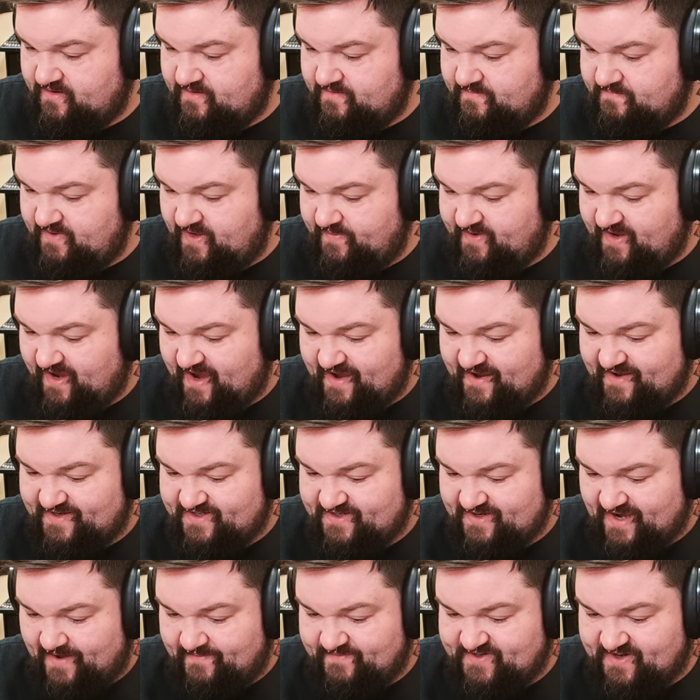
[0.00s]
Maybe
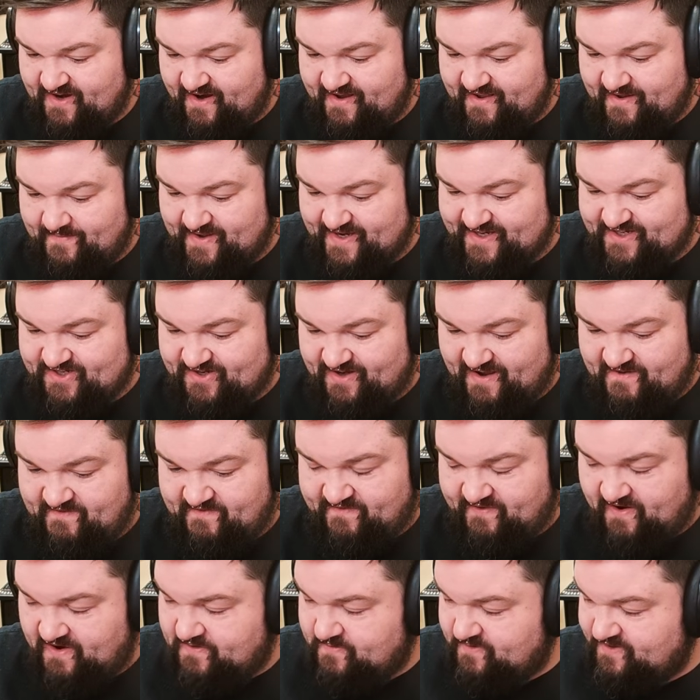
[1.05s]
I'm trying. I'm like, should I
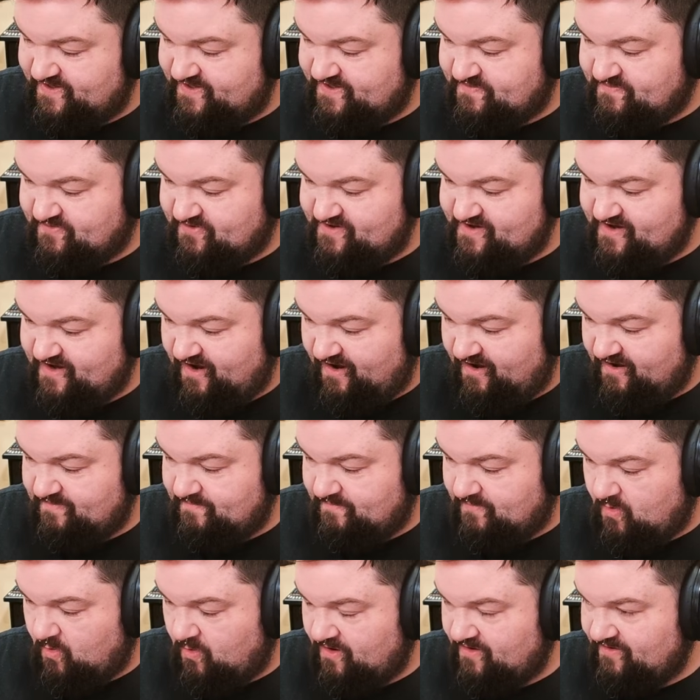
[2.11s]
fuck with this precon
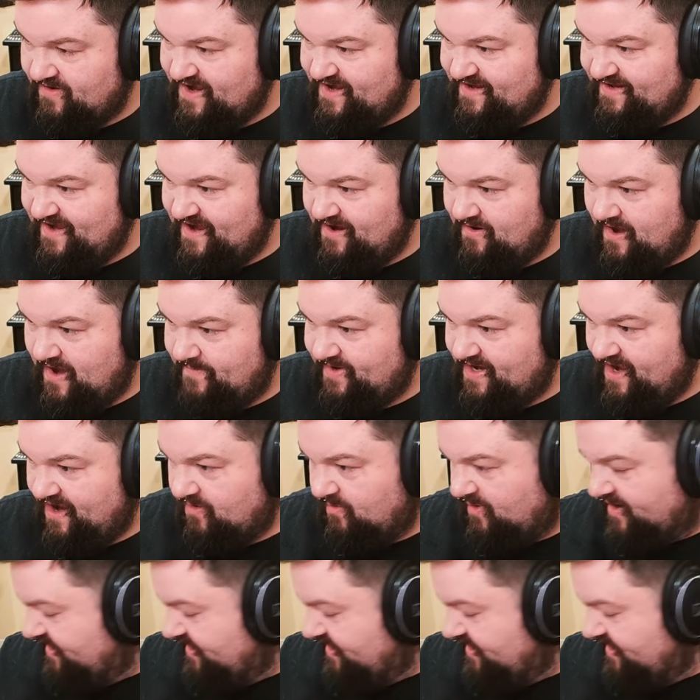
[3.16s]
more right now? I mean, I don't want